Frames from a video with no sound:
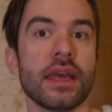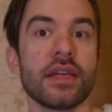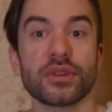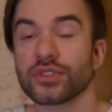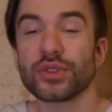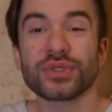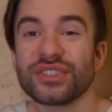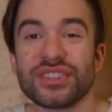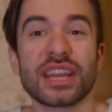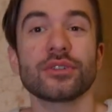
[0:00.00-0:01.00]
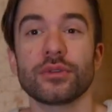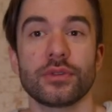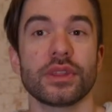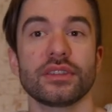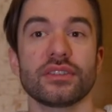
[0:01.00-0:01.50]
There's no standard
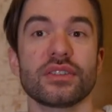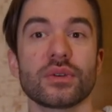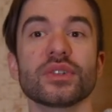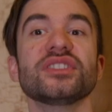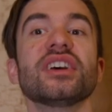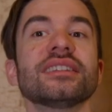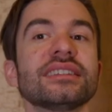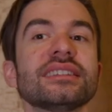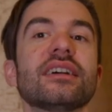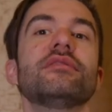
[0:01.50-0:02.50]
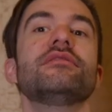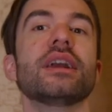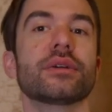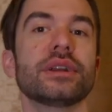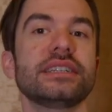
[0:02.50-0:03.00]
for this. There are dozens of
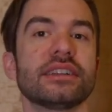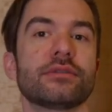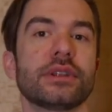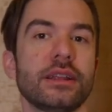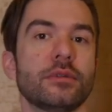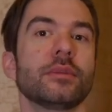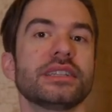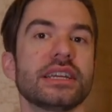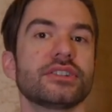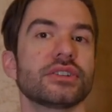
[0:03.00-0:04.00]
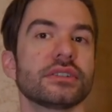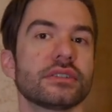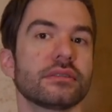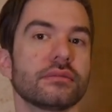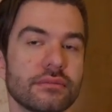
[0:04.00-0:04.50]
very different
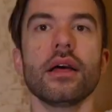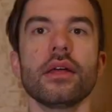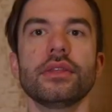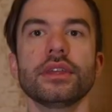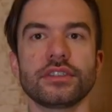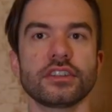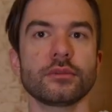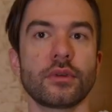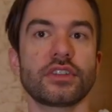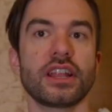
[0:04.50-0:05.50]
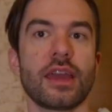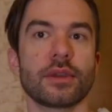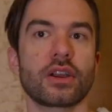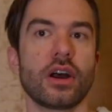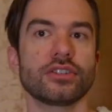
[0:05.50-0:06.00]
implementations. This system of
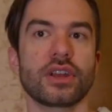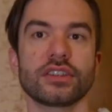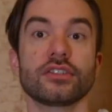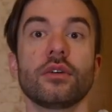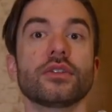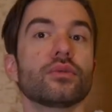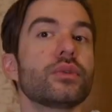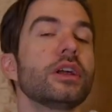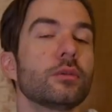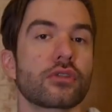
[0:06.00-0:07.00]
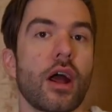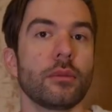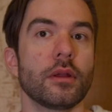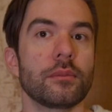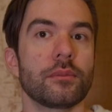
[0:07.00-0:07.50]
dynamic contrast solves a real
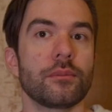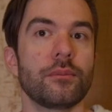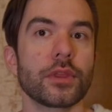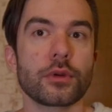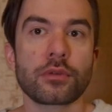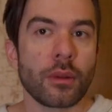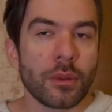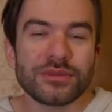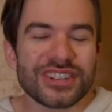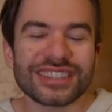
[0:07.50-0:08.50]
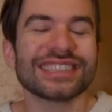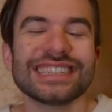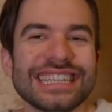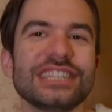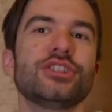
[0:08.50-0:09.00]
problem, but the problem
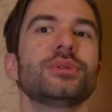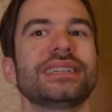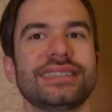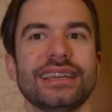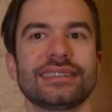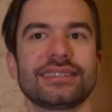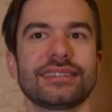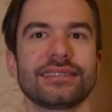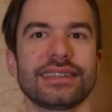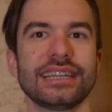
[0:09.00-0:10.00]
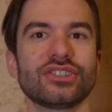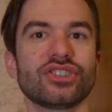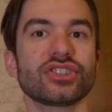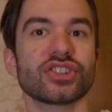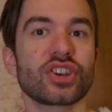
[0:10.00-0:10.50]
doesn't need to exist. It's
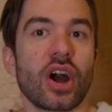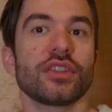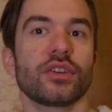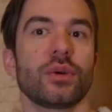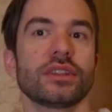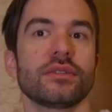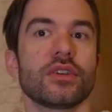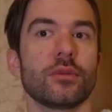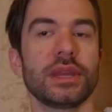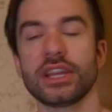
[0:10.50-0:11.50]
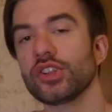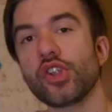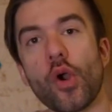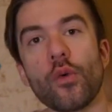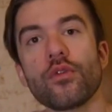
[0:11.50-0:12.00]
just a consequence of there being
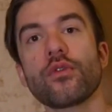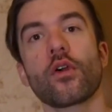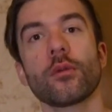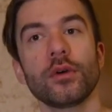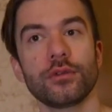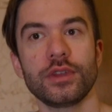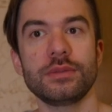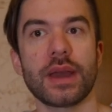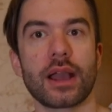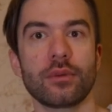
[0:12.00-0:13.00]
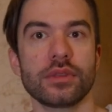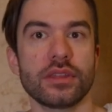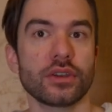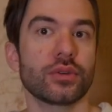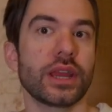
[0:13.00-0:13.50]
no formal feedback
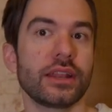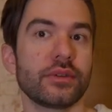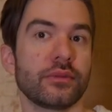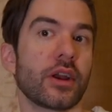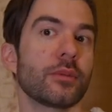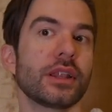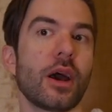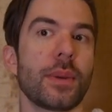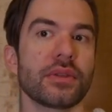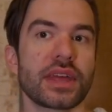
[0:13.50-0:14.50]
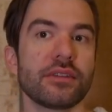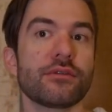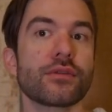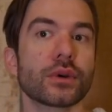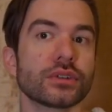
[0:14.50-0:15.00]
within the creative environment about that
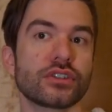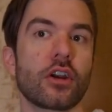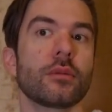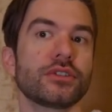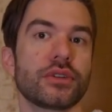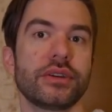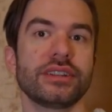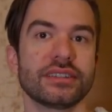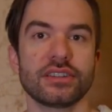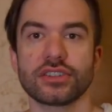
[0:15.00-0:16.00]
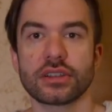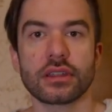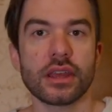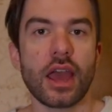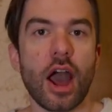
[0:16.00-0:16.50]
first arbitrary decision,
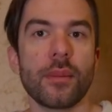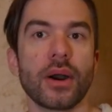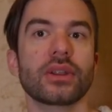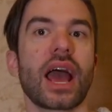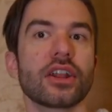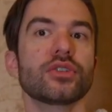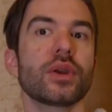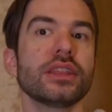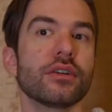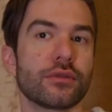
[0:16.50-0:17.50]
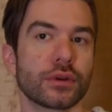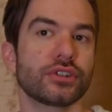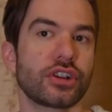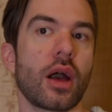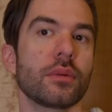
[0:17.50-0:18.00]
about how to grade the
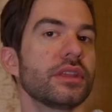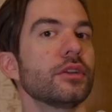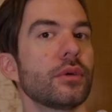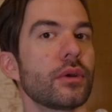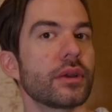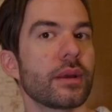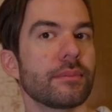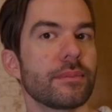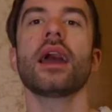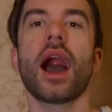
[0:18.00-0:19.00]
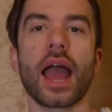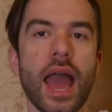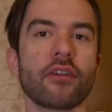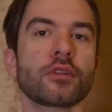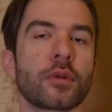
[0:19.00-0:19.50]
first shot within a program. I
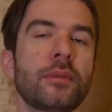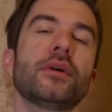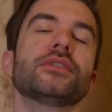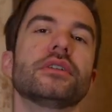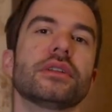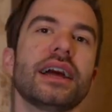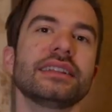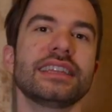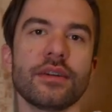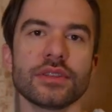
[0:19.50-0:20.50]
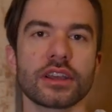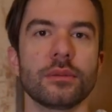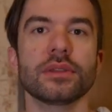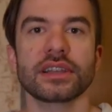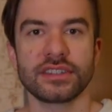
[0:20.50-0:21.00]
have a proposal, and given the
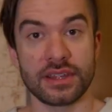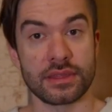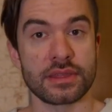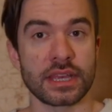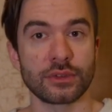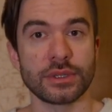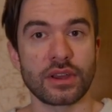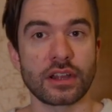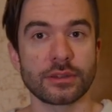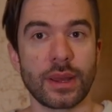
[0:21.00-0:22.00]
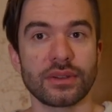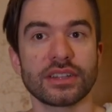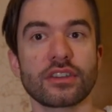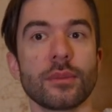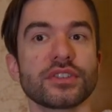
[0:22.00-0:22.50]
complexity of the things we talked about,
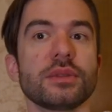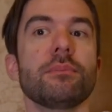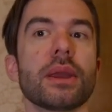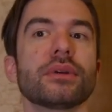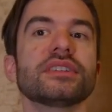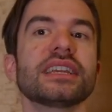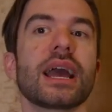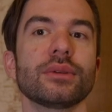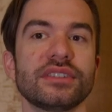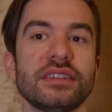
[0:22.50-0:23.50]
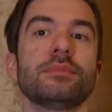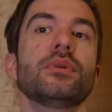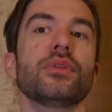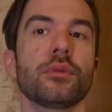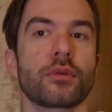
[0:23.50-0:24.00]
it's almost embarrassing how
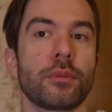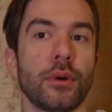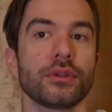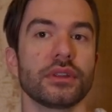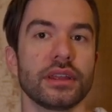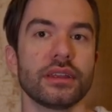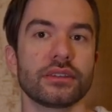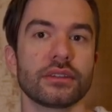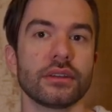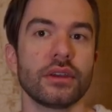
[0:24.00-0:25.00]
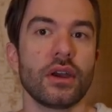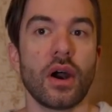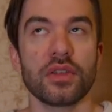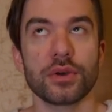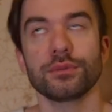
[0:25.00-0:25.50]
simple the proposal is.
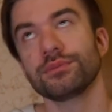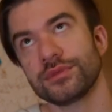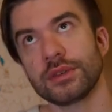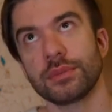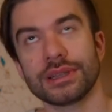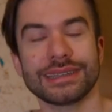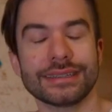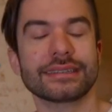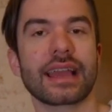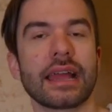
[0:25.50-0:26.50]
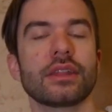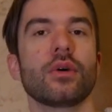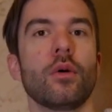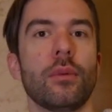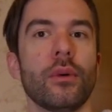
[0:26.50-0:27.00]
Although simple is kind of the
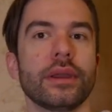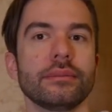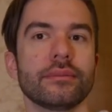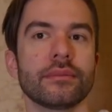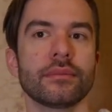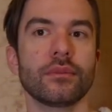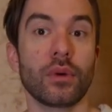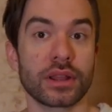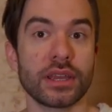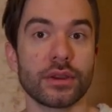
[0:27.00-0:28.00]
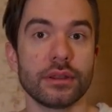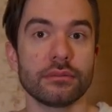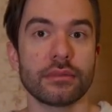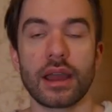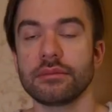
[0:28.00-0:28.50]
whole point. Want to hear it?
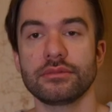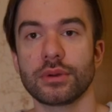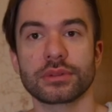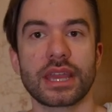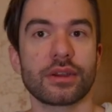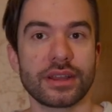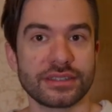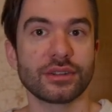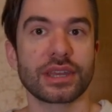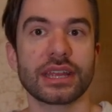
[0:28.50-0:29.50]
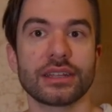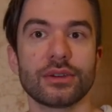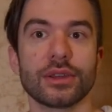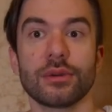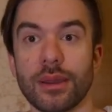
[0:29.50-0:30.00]
I don't care. I still can't
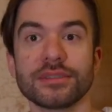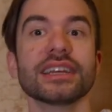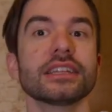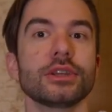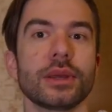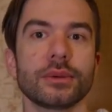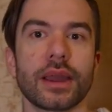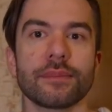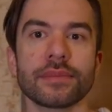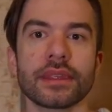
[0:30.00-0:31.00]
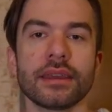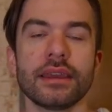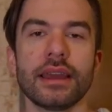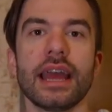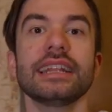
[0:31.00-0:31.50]
hear you. I'm telling you anyway.
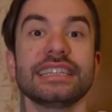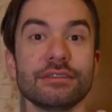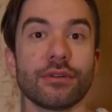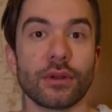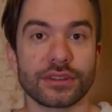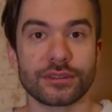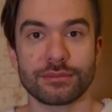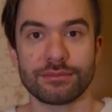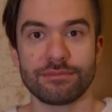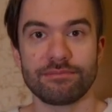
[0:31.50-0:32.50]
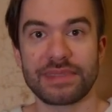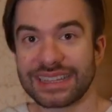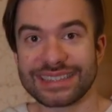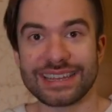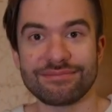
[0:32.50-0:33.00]
Defaults.
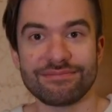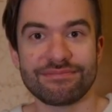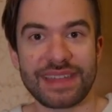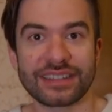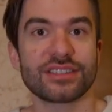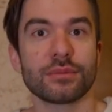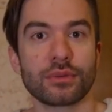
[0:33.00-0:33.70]
That's it. That's the